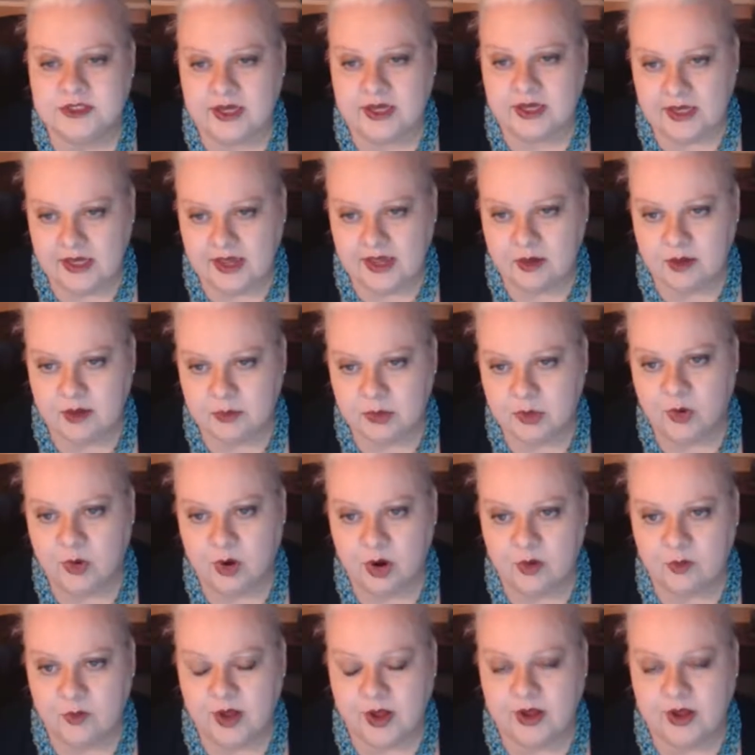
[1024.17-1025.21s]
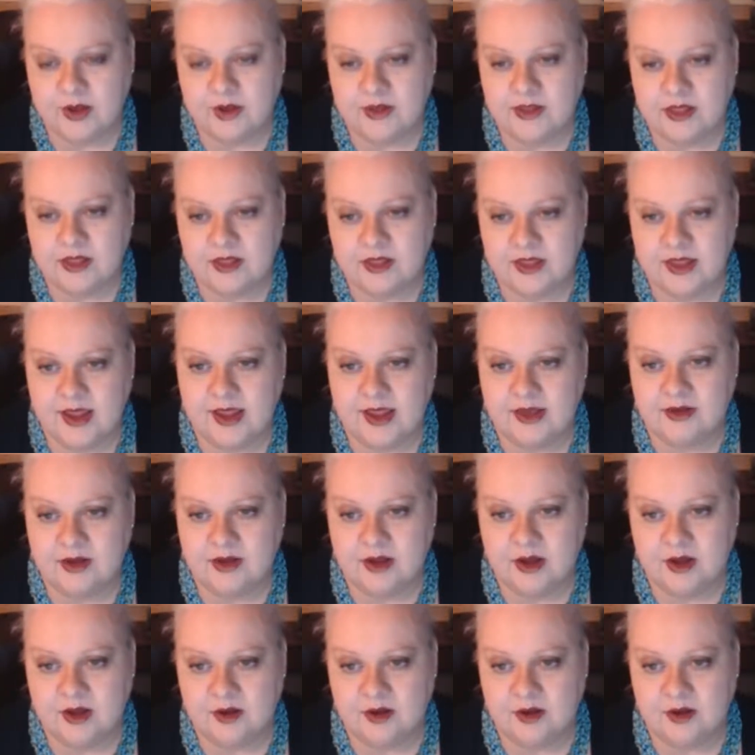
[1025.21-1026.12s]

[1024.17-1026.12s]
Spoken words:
like Camp Chroma, that